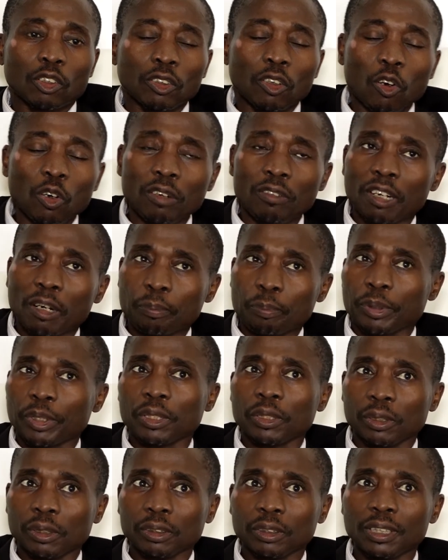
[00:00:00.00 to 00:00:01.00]
Court of
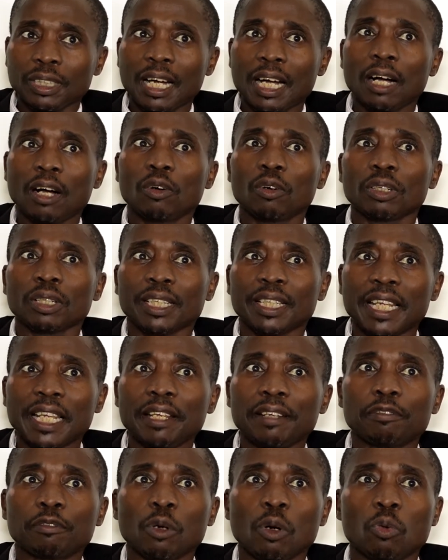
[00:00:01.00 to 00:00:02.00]
Appeal now
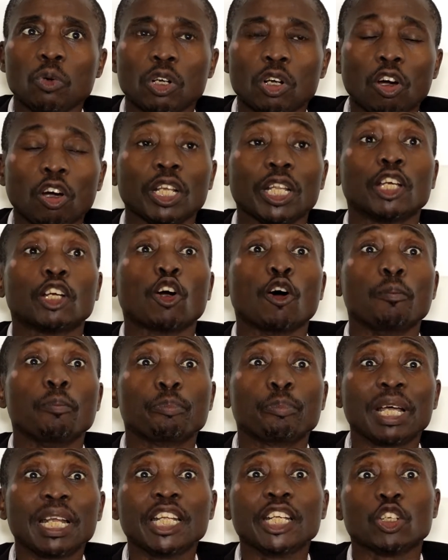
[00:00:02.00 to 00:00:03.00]
gave what we call a
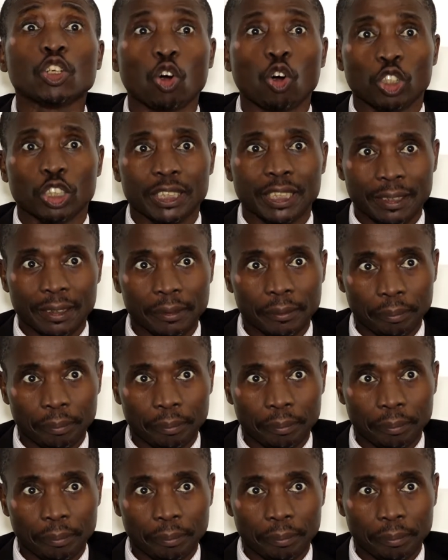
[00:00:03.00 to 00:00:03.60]
compelling order